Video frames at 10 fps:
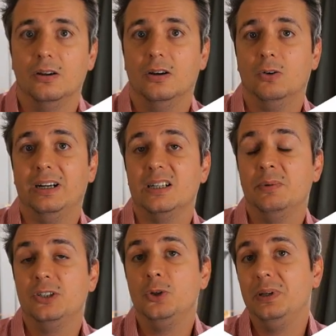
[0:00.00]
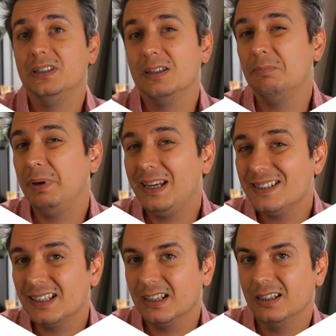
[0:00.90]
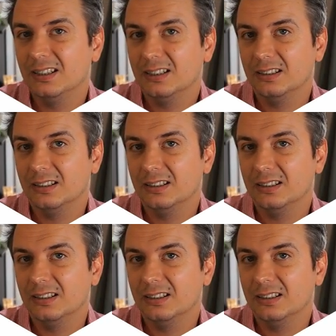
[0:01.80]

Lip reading: All right, I'm assuming some basic